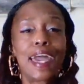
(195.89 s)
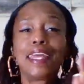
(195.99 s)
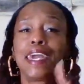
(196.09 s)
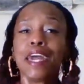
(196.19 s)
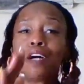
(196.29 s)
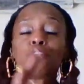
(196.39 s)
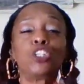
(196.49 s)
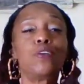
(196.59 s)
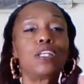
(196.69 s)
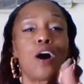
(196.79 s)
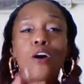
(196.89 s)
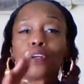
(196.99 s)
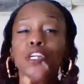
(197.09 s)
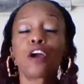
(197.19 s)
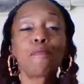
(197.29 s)
and it helps you
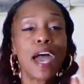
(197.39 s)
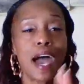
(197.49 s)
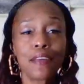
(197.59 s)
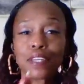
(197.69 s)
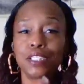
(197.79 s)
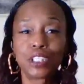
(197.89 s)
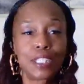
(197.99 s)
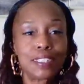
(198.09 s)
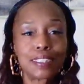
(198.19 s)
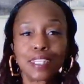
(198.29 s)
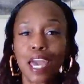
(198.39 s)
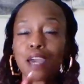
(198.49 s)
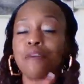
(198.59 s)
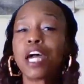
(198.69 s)
along your path in Jesus' name.